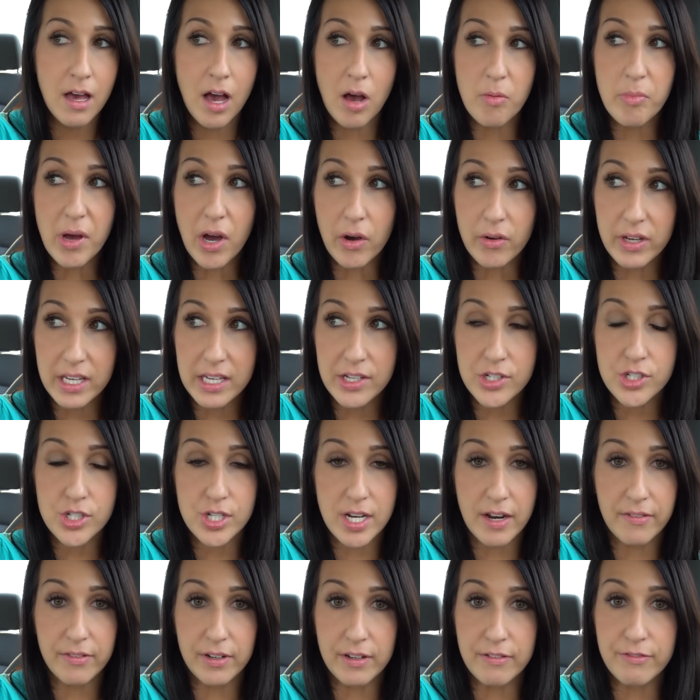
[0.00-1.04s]
about each
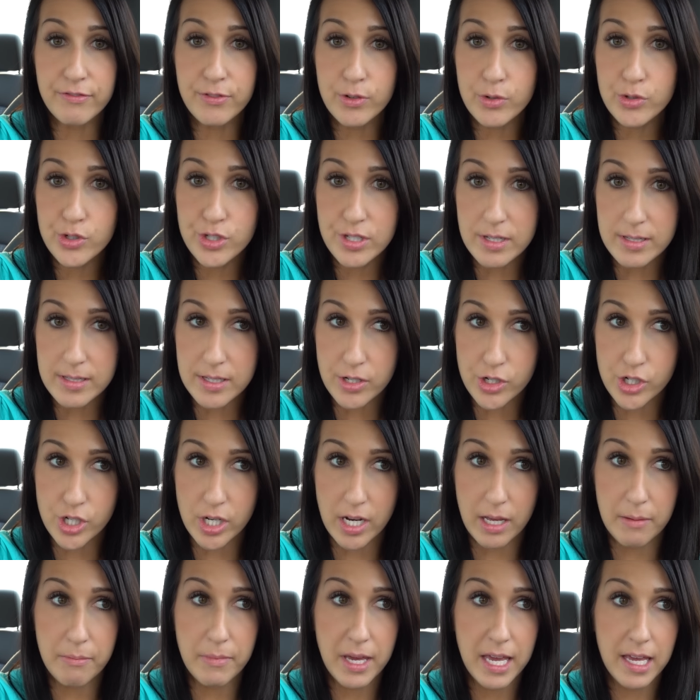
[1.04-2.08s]
and every food
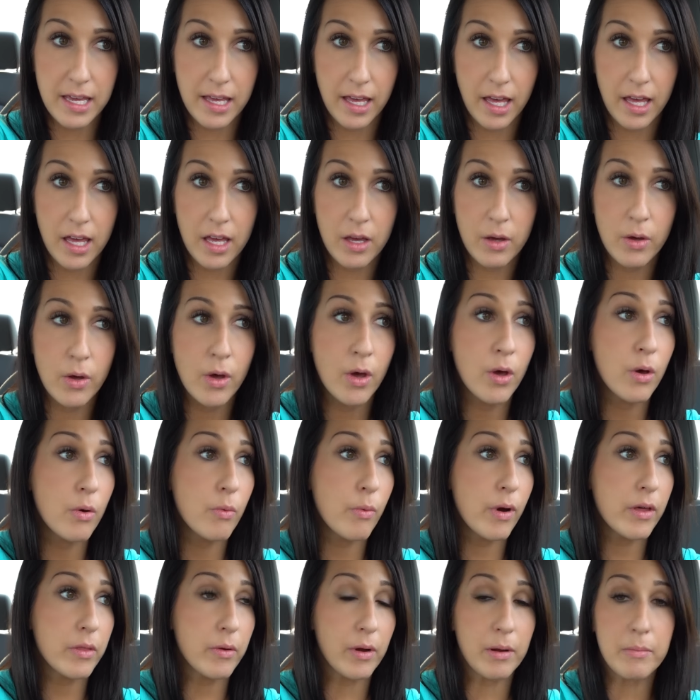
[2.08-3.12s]
decision I'm making,
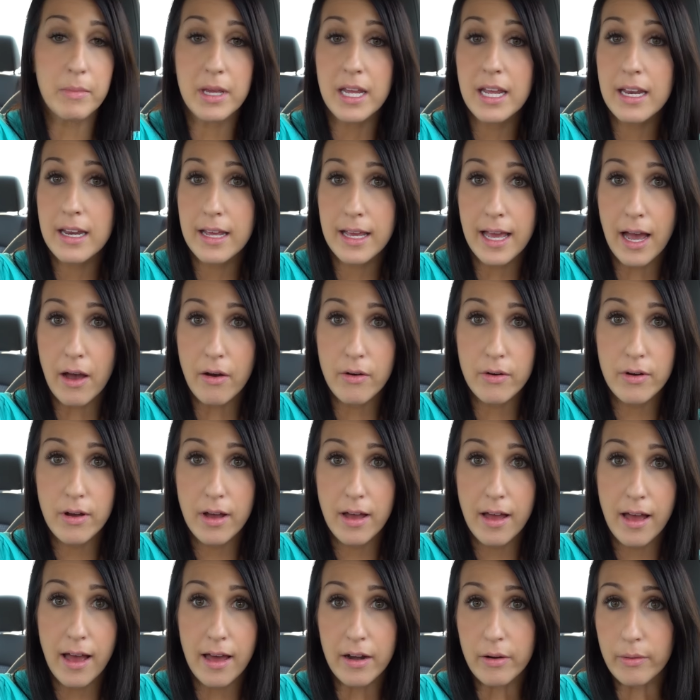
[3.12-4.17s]
whether I'm eating out
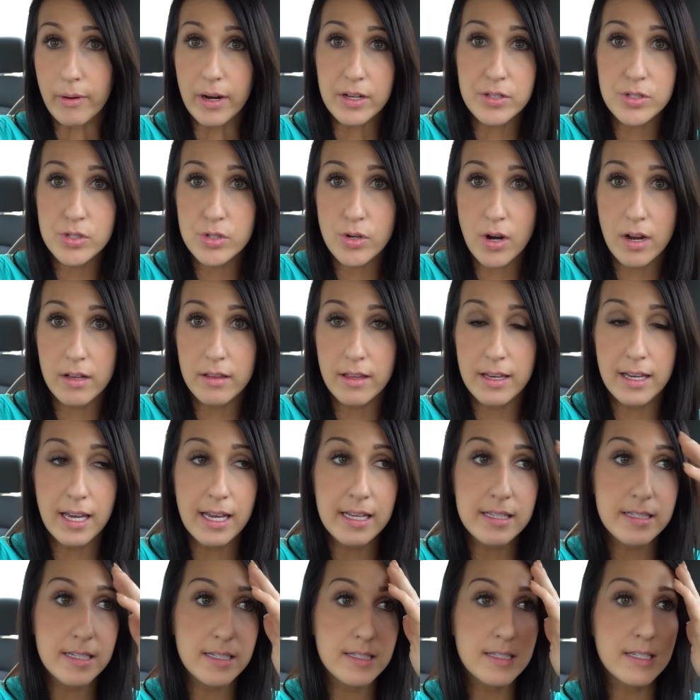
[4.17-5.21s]
at a restaurant like
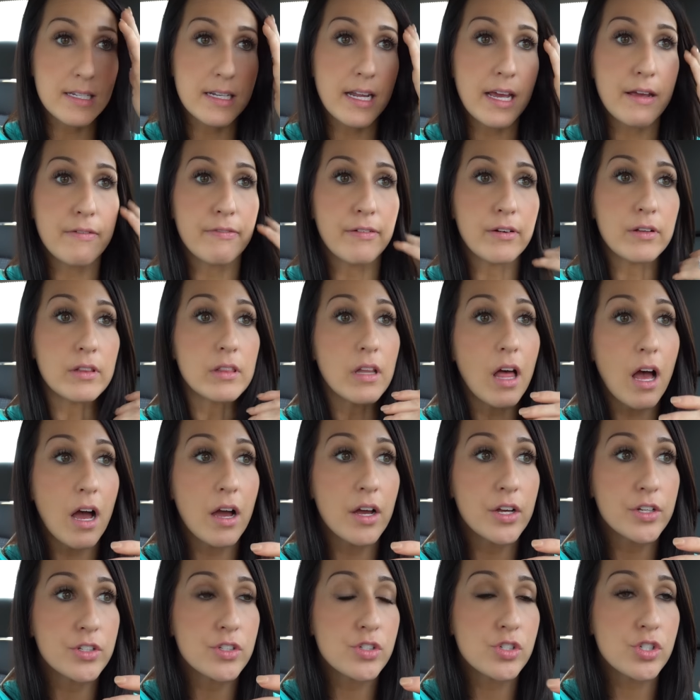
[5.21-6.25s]
I did today for
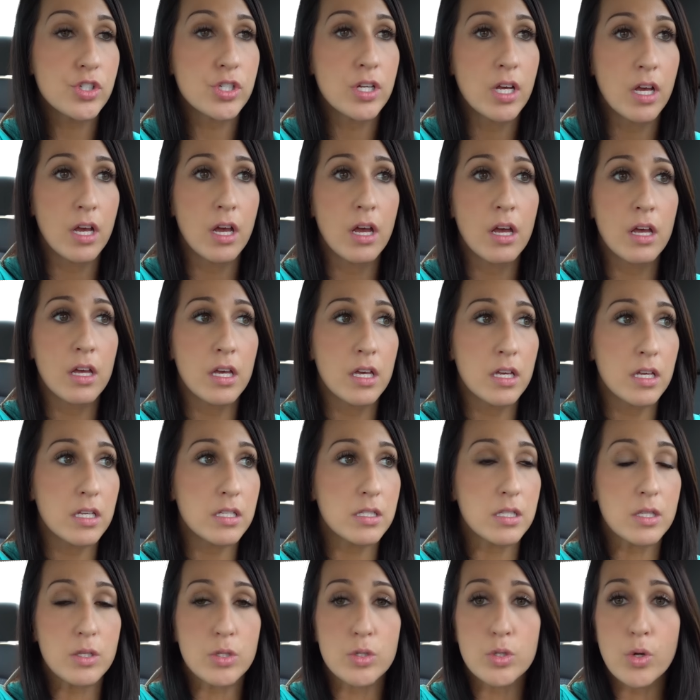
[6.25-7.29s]
lunch,
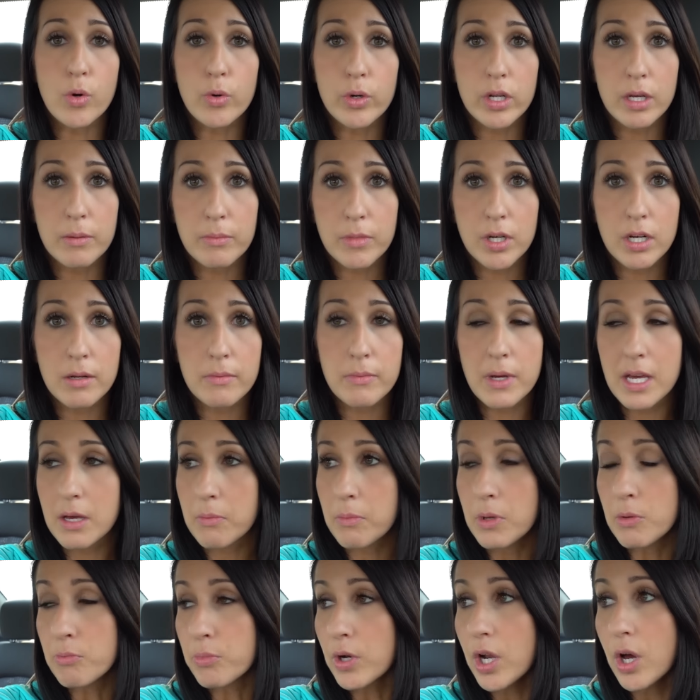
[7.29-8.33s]
is the sodium gonna make
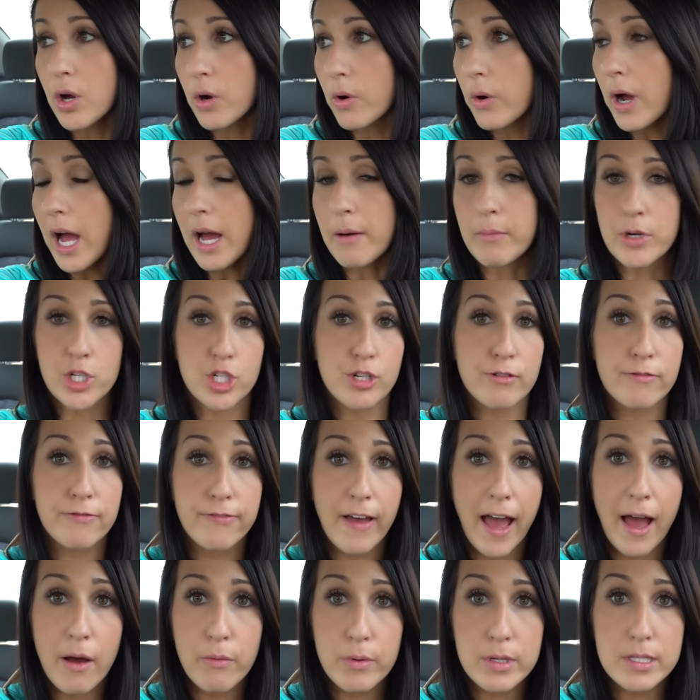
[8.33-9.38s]
me bloat? How much
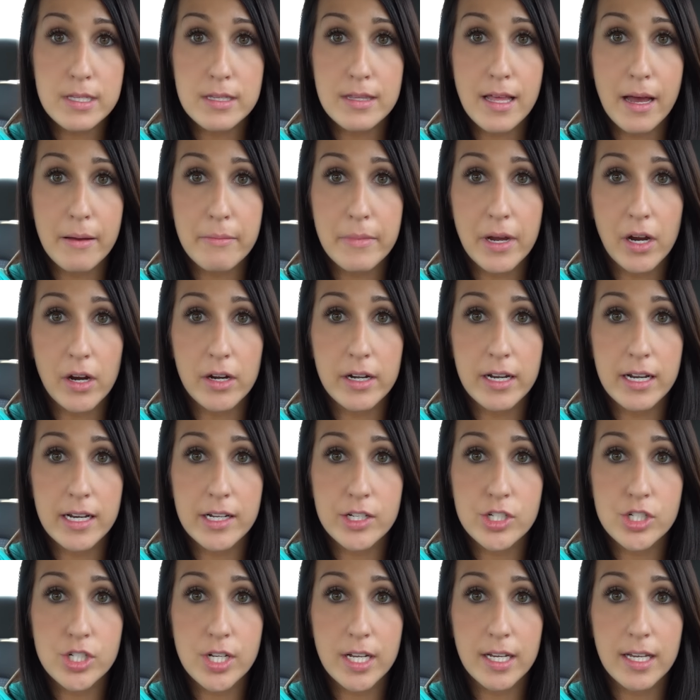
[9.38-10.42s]
fat was in that
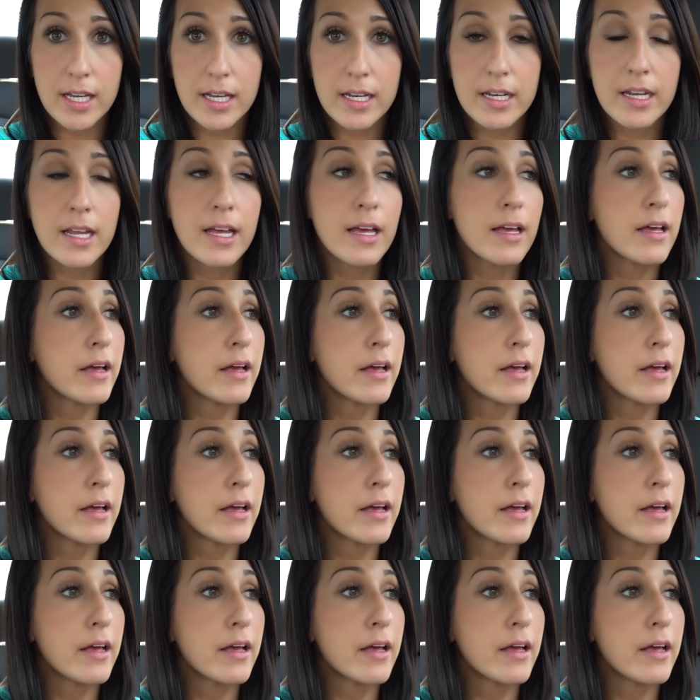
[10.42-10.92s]
marinated chicken?